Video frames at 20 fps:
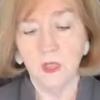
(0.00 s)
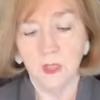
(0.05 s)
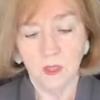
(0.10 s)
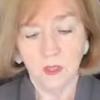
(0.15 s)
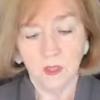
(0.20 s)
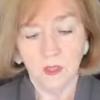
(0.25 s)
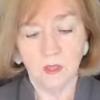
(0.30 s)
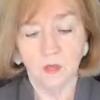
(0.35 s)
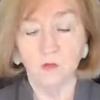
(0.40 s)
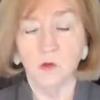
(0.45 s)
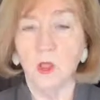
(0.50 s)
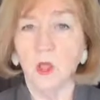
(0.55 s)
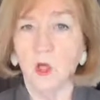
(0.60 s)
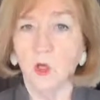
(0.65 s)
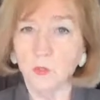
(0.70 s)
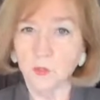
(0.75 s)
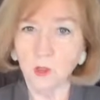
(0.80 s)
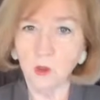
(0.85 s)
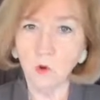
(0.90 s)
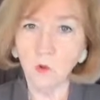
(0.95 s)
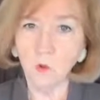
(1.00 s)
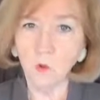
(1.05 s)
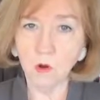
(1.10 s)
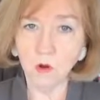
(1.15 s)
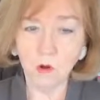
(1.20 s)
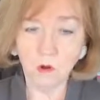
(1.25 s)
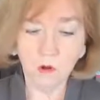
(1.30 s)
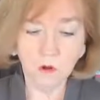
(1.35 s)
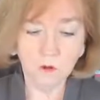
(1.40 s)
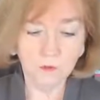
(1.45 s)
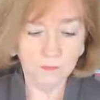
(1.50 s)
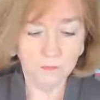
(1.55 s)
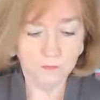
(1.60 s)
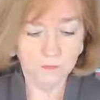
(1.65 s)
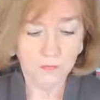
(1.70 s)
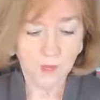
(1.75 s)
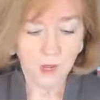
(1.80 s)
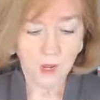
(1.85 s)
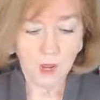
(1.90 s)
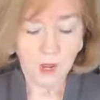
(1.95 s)
either a healthcare worker,
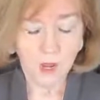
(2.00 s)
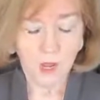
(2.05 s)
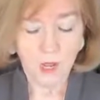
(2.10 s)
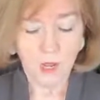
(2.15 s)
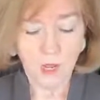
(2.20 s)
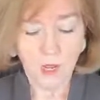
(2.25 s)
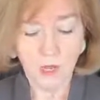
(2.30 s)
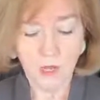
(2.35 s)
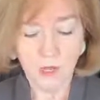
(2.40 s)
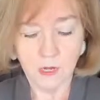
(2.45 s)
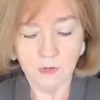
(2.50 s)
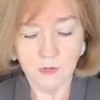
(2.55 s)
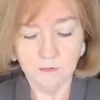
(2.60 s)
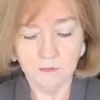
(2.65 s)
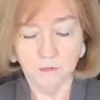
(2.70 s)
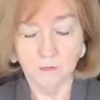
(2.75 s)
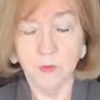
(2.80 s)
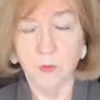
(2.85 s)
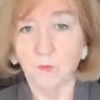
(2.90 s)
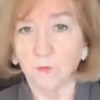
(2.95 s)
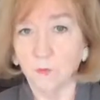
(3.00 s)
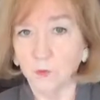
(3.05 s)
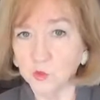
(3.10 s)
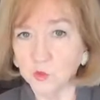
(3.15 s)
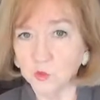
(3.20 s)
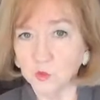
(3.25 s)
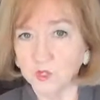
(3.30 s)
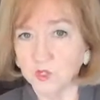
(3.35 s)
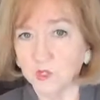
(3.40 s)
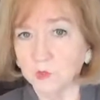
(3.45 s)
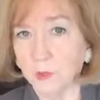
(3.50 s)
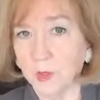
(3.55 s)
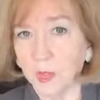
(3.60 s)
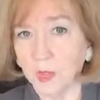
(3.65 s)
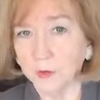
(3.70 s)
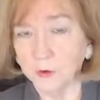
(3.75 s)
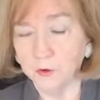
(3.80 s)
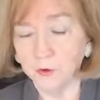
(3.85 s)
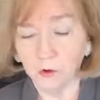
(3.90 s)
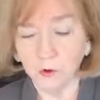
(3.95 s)
a first
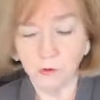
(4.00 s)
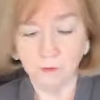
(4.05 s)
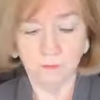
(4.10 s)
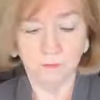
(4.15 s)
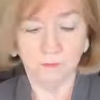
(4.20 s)
responder,